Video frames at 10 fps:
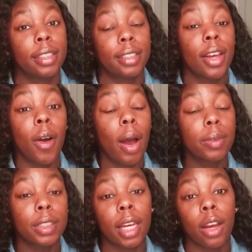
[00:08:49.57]
So, I was
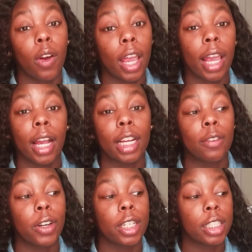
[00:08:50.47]
like, okay, I gotta get
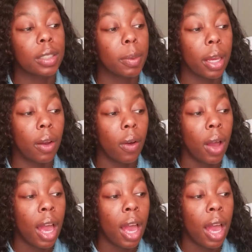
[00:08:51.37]
rid of the smell.